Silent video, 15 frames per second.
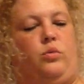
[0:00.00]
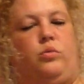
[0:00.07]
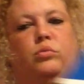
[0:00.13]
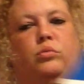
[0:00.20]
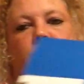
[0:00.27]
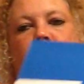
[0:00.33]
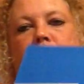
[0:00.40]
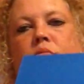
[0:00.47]

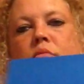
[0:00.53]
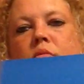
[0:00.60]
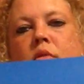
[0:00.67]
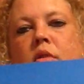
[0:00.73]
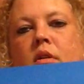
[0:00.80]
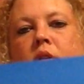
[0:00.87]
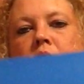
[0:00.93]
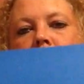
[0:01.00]
Ooh.
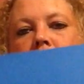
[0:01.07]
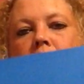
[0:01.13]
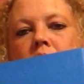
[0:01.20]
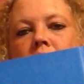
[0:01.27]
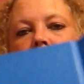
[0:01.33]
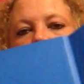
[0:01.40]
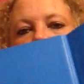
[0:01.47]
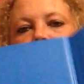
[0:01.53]

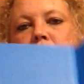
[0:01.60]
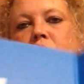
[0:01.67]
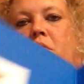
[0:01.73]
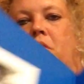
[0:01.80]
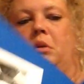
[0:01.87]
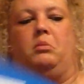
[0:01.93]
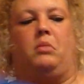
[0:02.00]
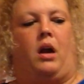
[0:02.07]
That's
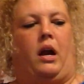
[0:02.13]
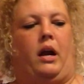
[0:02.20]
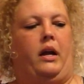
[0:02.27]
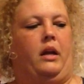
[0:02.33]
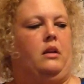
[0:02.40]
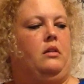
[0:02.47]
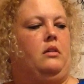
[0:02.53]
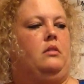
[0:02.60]
really
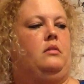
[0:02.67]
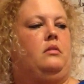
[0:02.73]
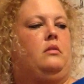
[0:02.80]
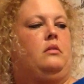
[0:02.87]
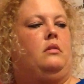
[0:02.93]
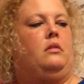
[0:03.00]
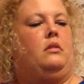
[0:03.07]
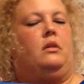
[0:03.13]
bright.
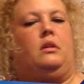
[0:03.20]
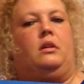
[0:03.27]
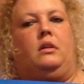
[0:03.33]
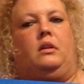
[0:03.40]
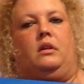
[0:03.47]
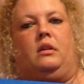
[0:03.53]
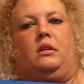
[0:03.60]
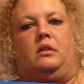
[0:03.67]

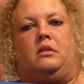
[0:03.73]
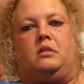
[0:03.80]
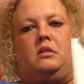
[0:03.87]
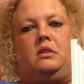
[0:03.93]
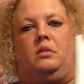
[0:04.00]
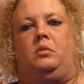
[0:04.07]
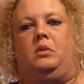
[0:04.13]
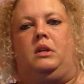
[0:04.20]
Let's
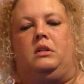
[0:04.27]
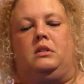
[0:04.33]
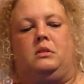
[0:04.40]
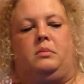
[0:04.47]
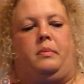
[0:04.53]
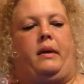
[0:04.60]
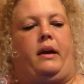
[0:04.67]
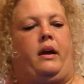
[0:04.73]
see what it's
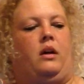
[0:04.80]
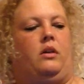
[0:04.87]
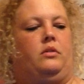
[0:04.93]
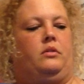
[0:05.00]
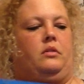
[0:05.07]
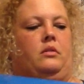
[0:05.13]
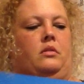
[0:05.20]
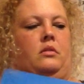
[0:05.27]
about.